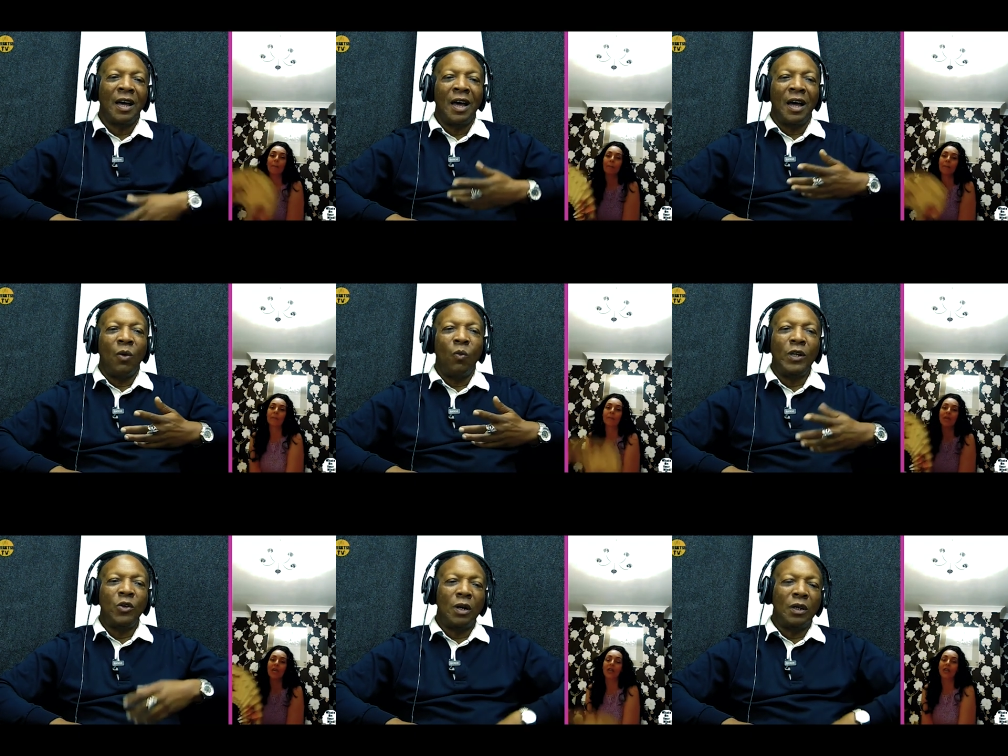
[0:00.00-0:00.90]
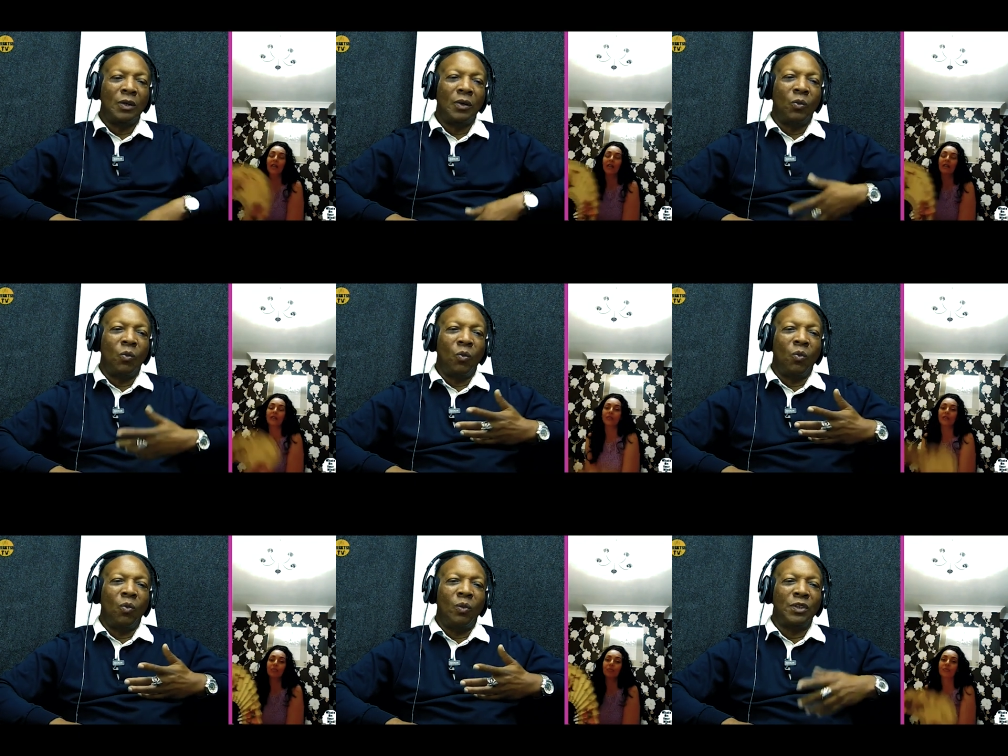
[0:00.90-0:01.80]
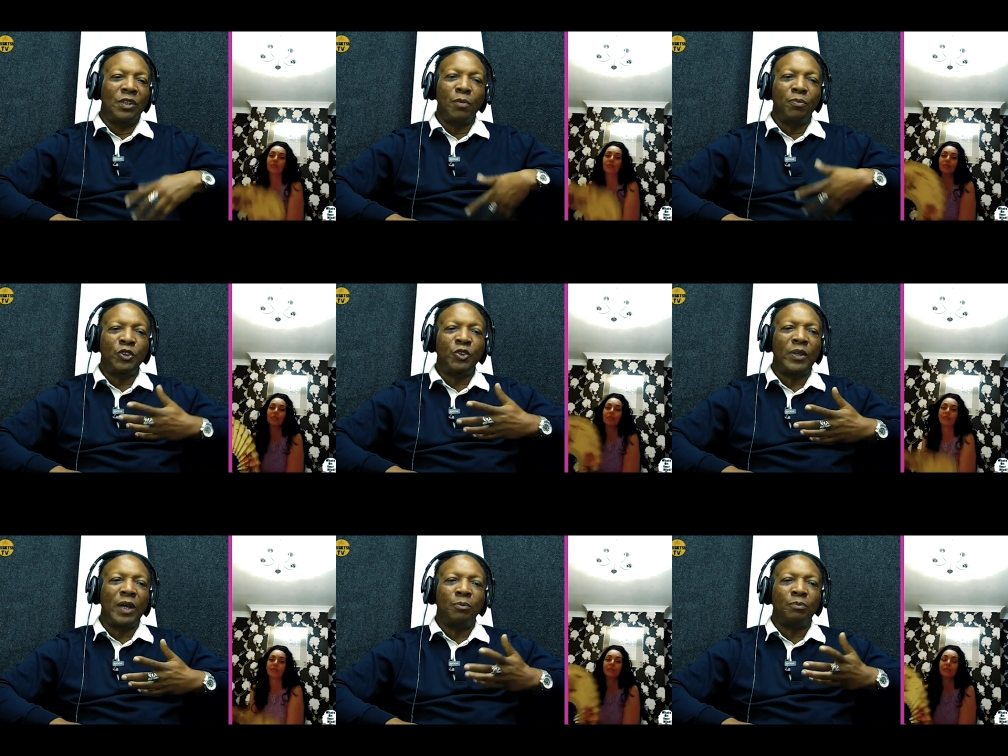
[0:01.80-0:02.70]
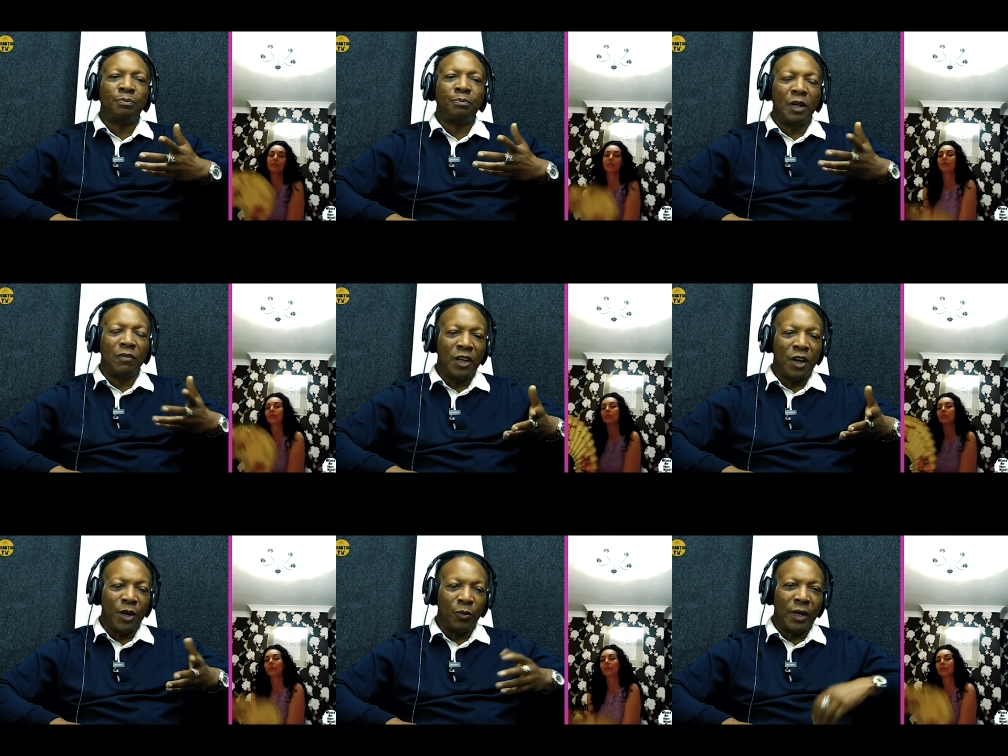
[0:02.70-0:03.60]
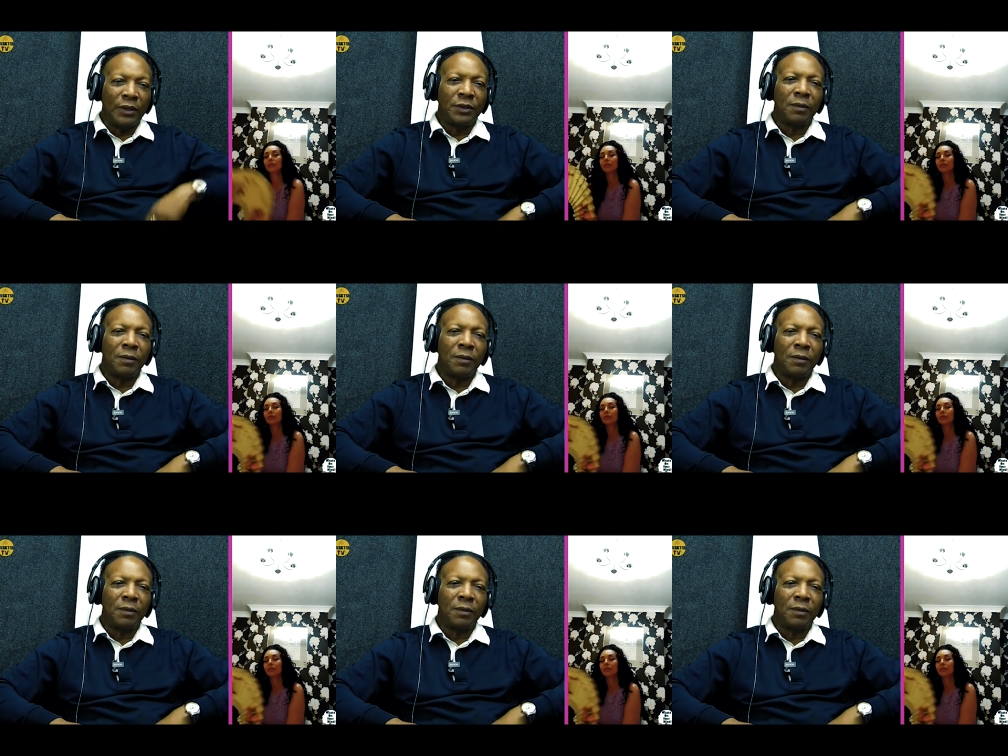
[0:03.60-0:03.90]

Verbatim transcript: Uh, will you? I like it. You never pursue that. never carry on with that.